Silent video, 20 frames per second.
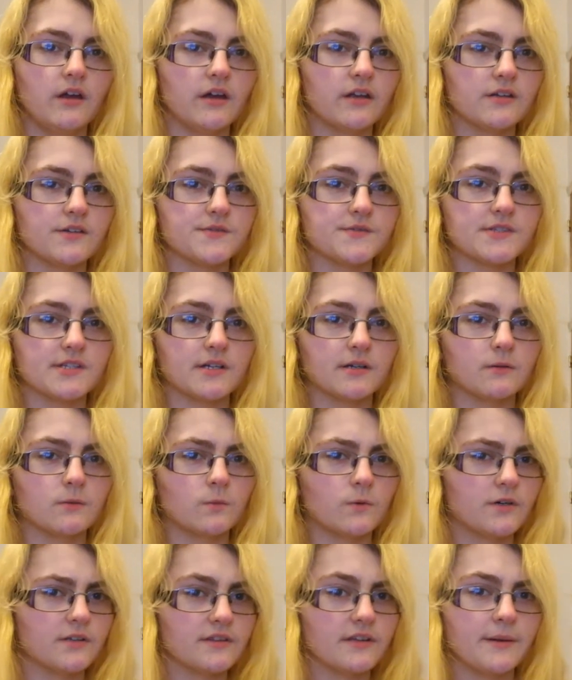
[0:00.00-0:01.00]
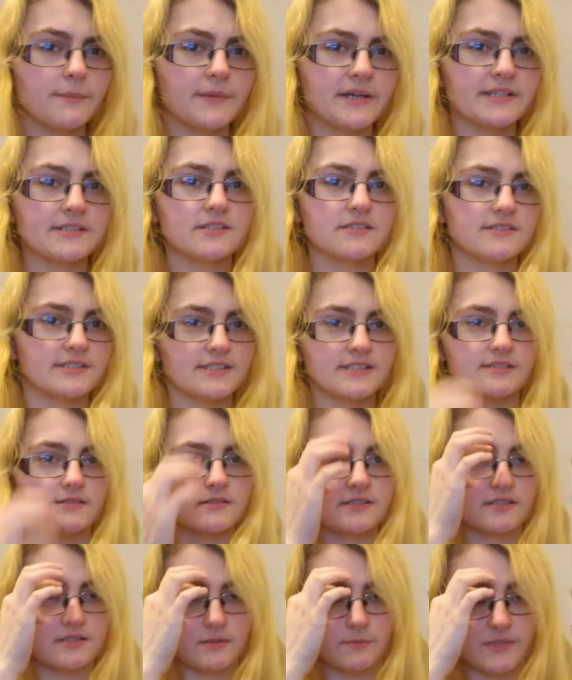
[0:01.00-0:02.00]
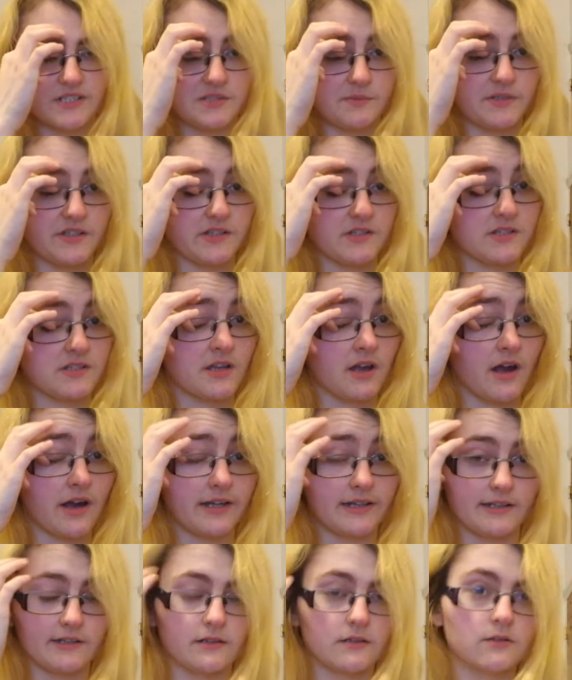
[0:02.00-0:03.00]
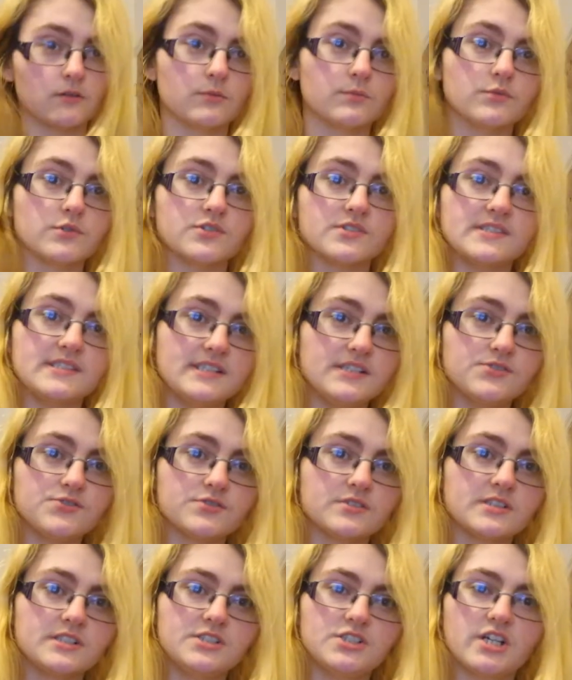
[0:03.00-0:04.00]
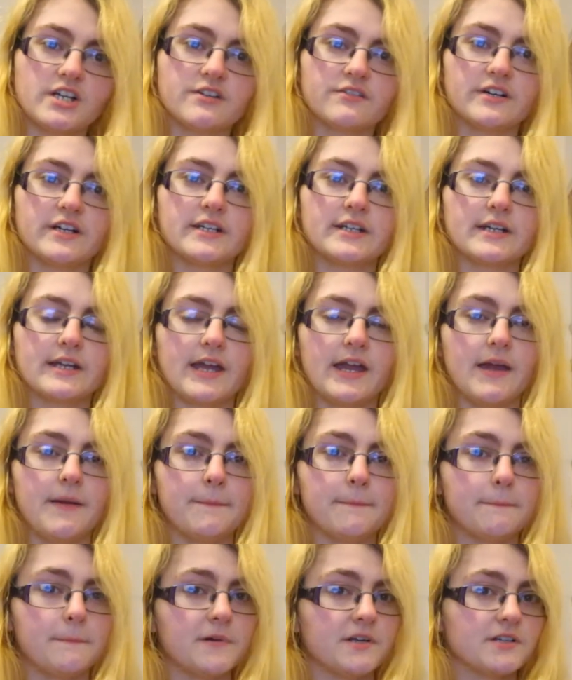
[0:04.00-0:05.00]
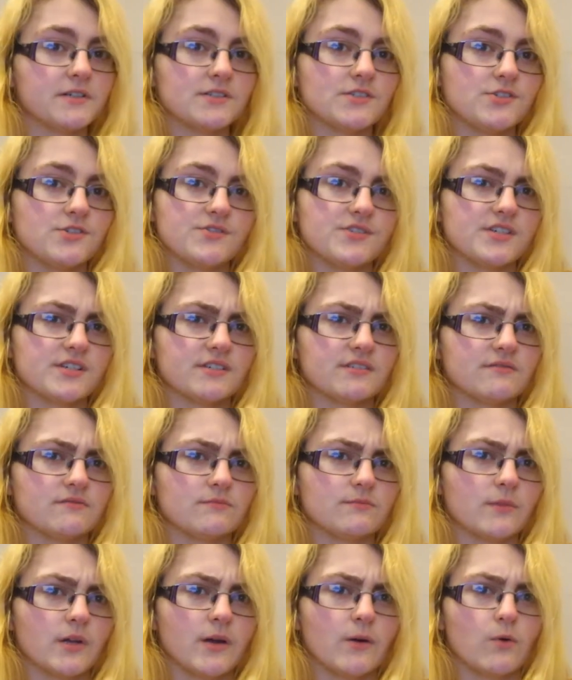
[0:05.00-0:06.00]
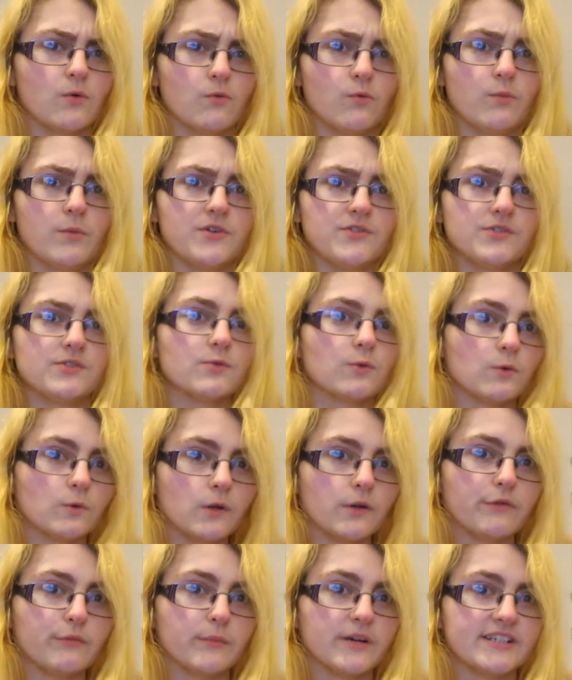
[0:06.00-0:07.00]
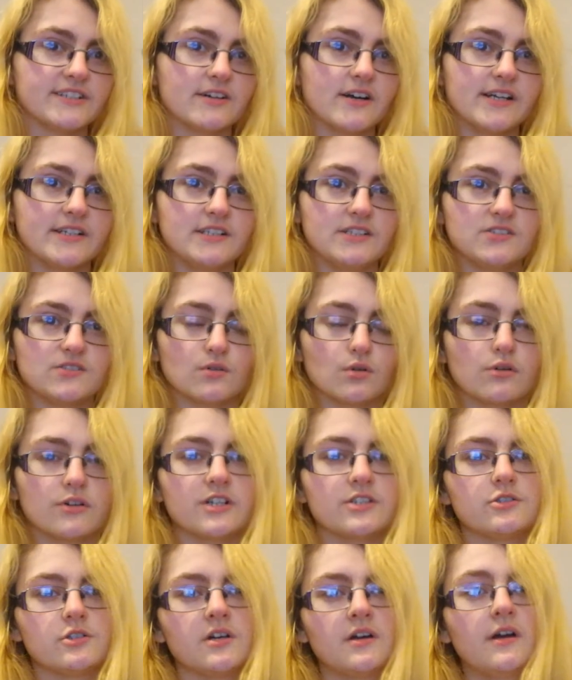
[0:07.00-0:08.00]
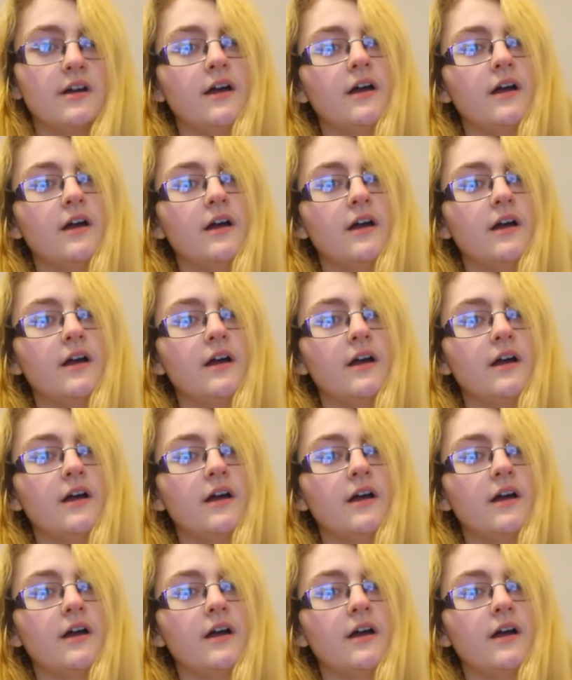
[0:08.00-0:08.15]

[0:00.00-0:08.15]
And I was like, what? That makes no sense. It's meant to be this tiny little procedurally generated game, but it's using like almost all of my tiny storage.